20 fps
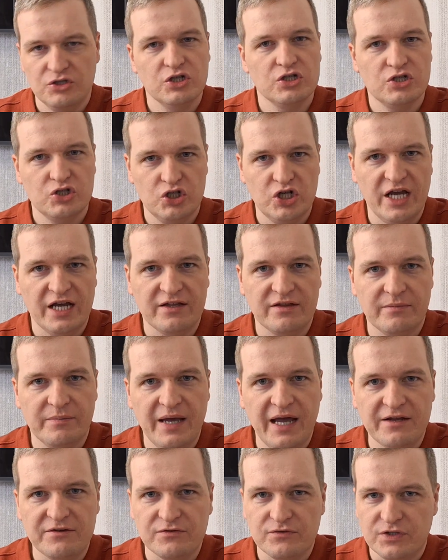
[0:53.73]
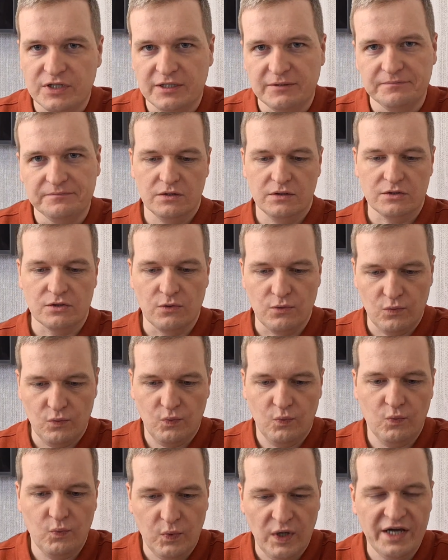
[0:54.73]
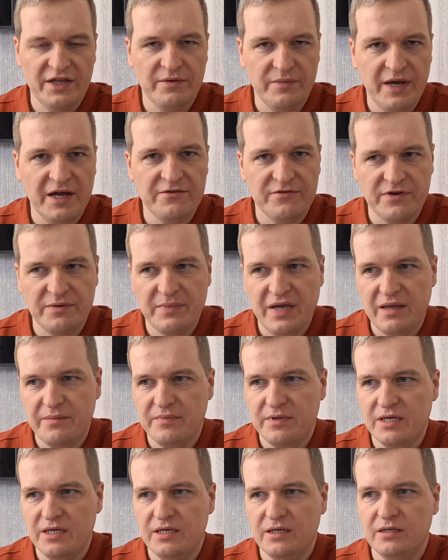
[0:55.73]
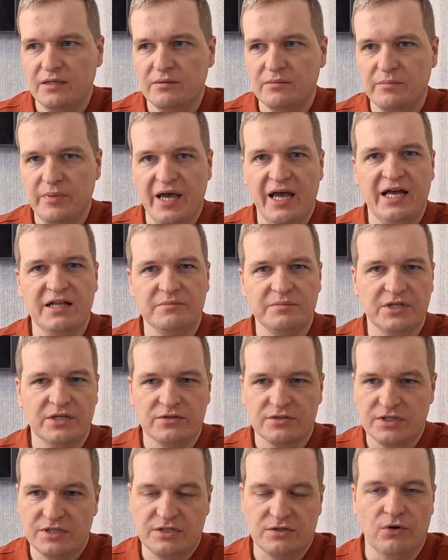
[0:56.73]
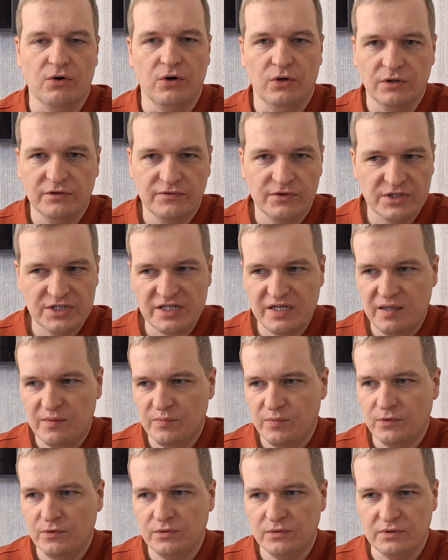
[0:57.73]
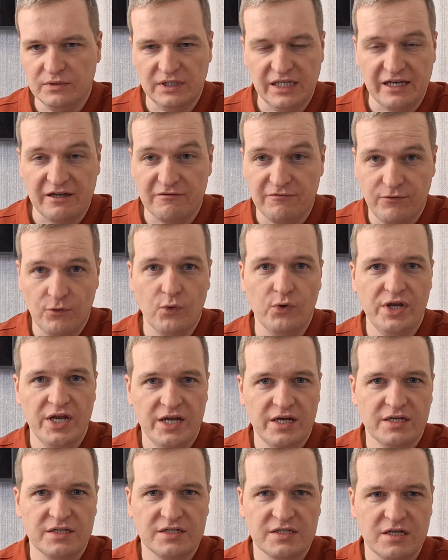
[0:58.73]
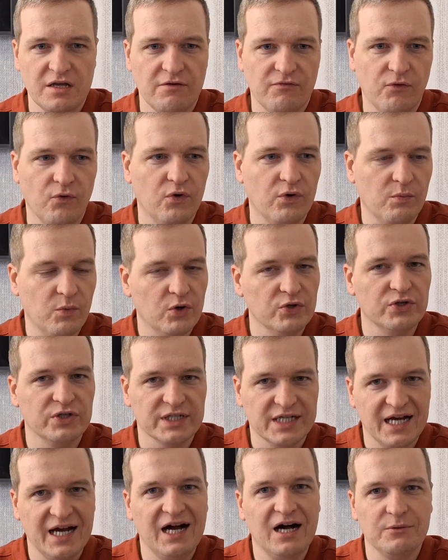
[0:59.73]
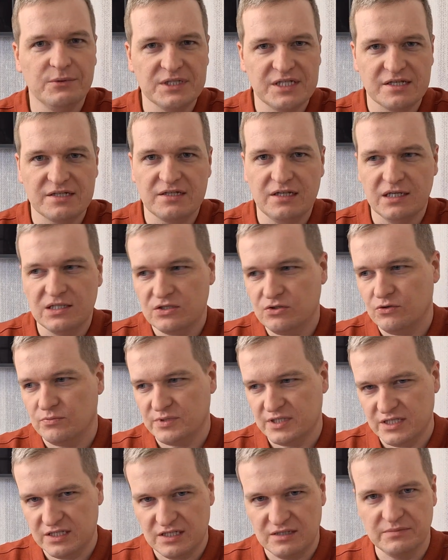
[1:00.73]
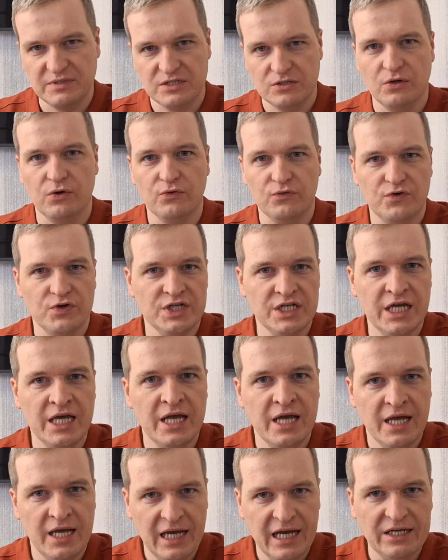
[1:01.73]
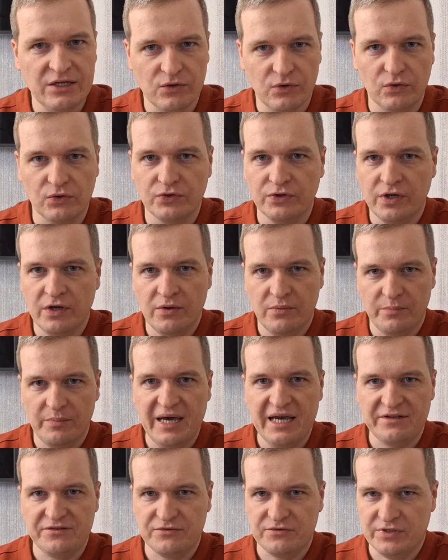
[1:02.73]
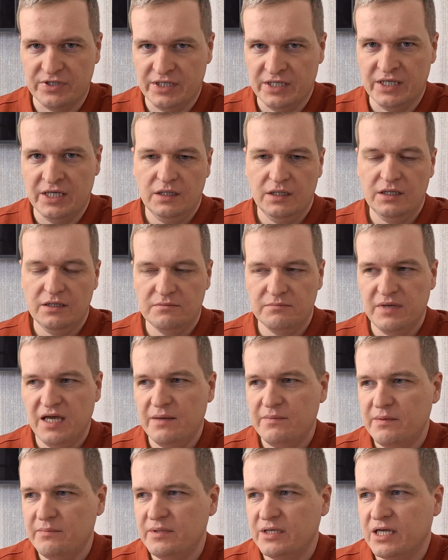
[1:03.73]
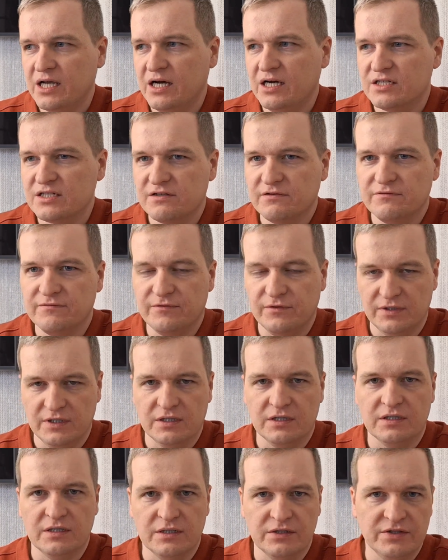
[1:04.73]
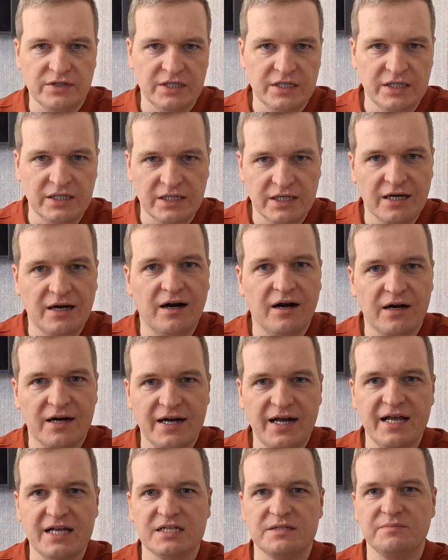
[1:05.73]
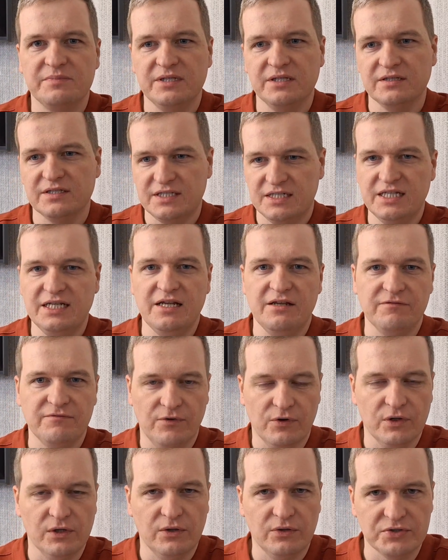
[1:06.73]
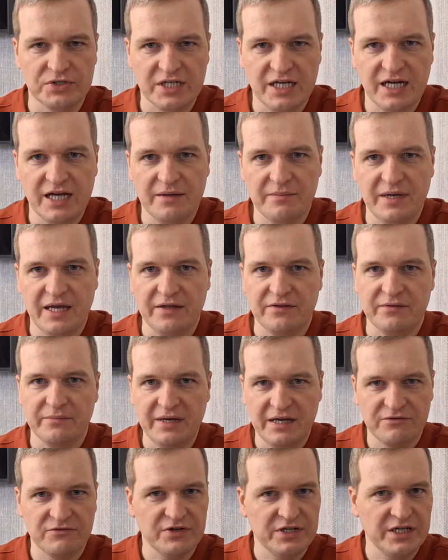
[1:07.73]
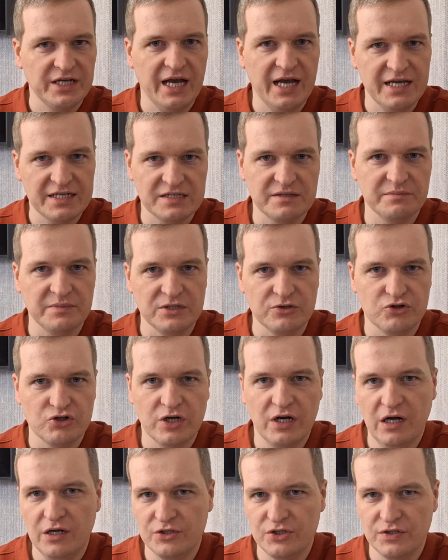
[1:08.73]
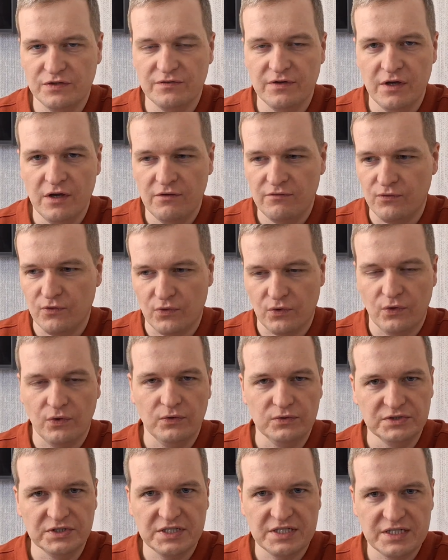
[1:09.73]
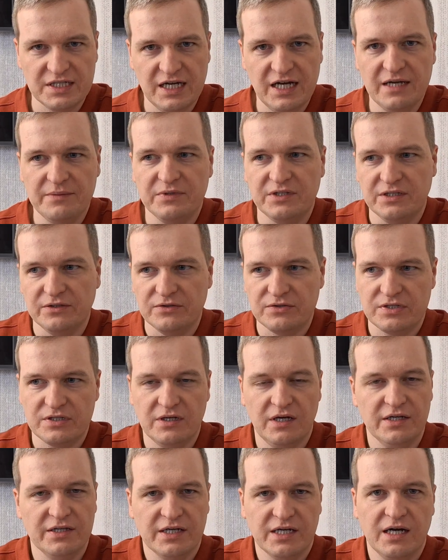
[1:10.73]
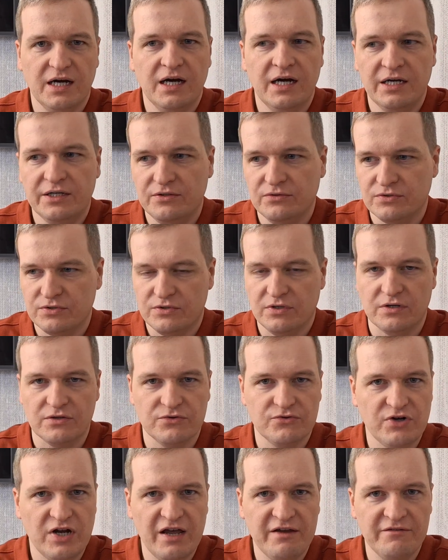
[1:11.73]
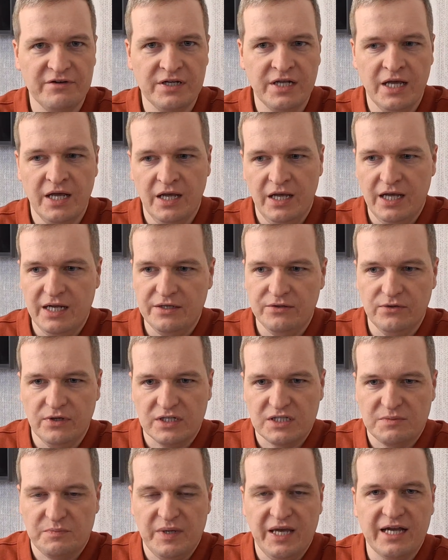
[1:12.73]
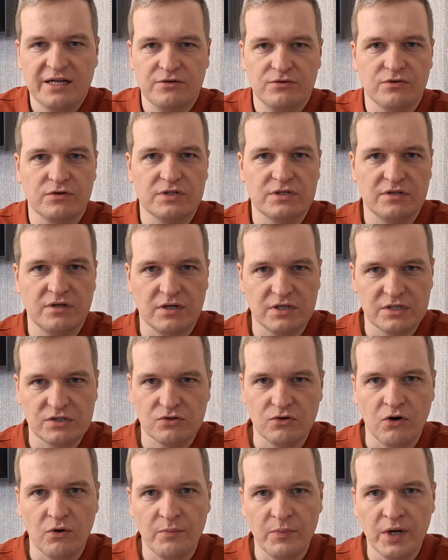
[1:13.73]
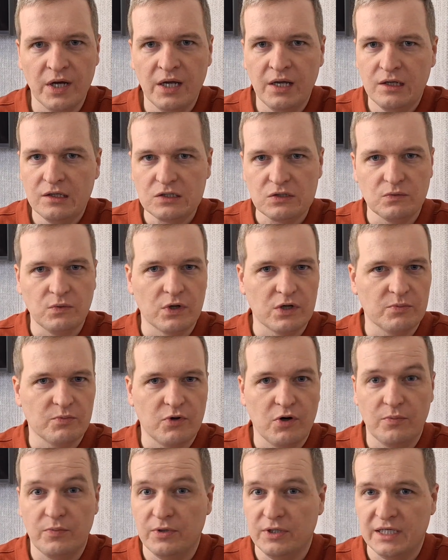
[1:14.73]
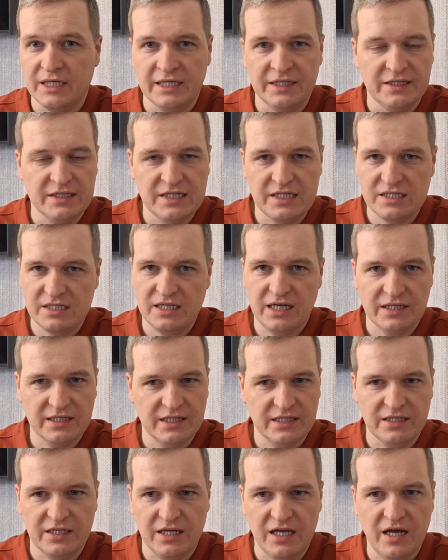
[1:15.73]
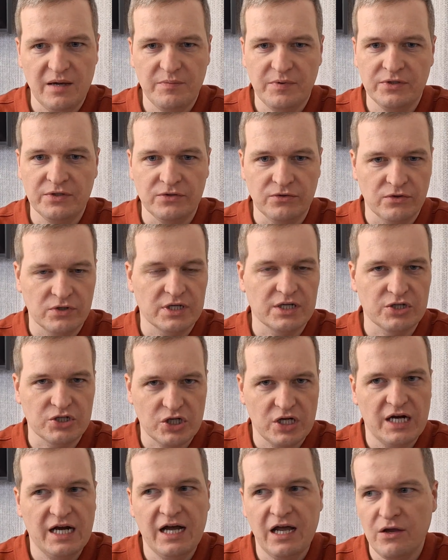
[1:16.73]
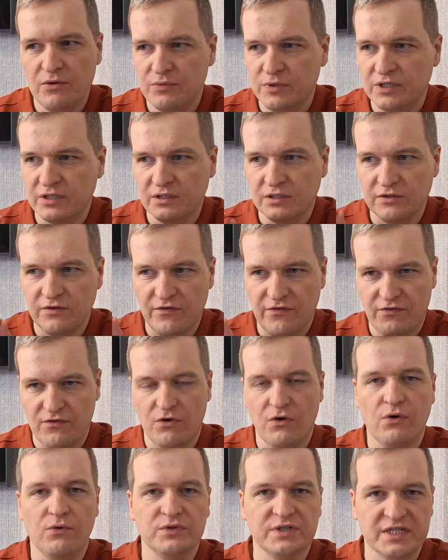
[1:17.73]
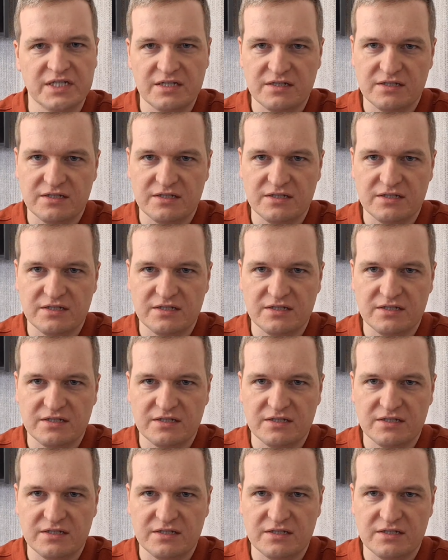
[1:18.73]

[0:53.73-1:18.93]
just check the battery. So why the battery may be bad? Because it's old, for example, like 4 years for a modern car with a start-stop system. It's already an old battery. It may be because of the car has been sitting for a long time and the battery hasn't been charging for all this time, and then you start the car, you start driving, and you expect your start-stop to work properly. This is not gonna happen. Your Qashqai will throw this